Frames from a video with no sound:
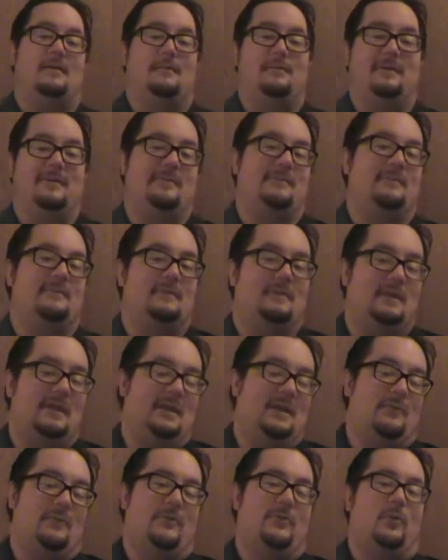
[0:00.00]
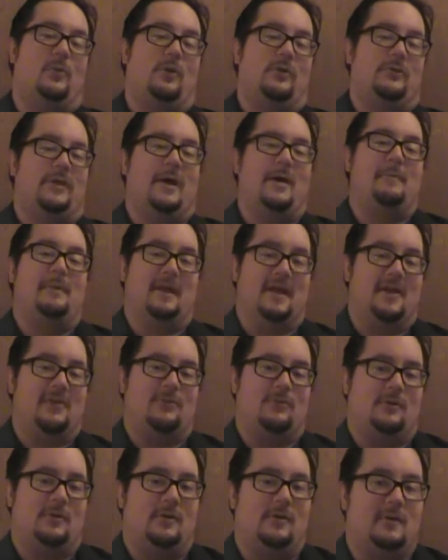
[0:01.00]
I mean, he didn't win the World Cup, but guess
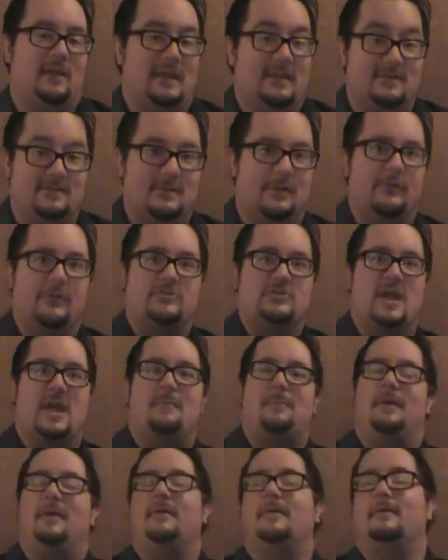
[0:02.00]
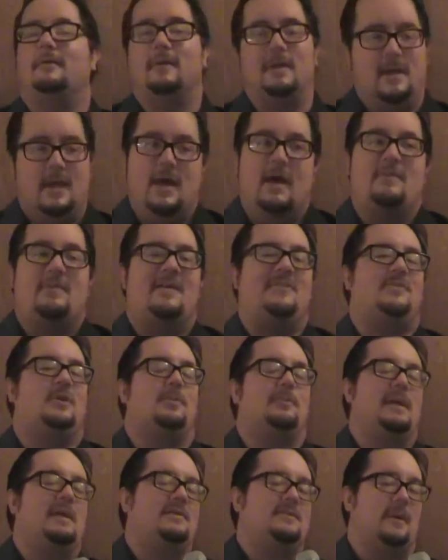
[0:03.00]
what? He's still the champion, and that
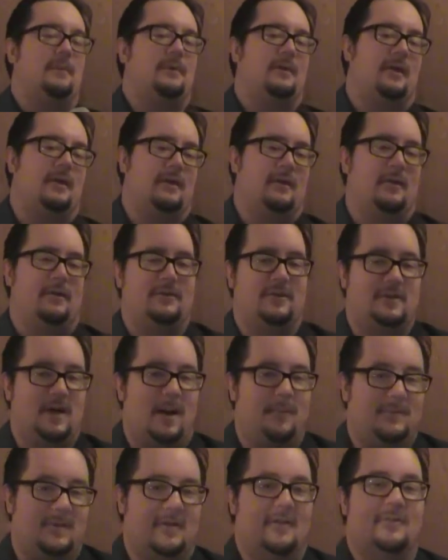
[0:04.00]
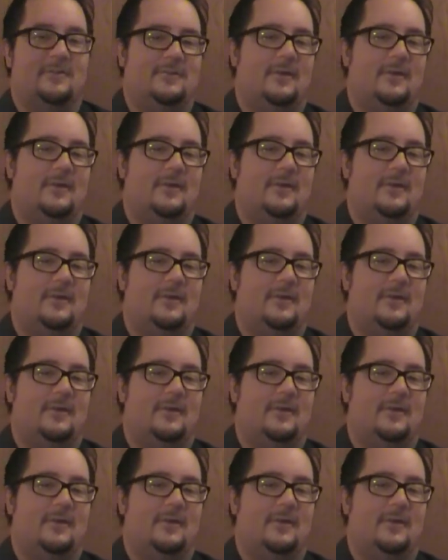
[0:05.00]
still means something here at the top 10.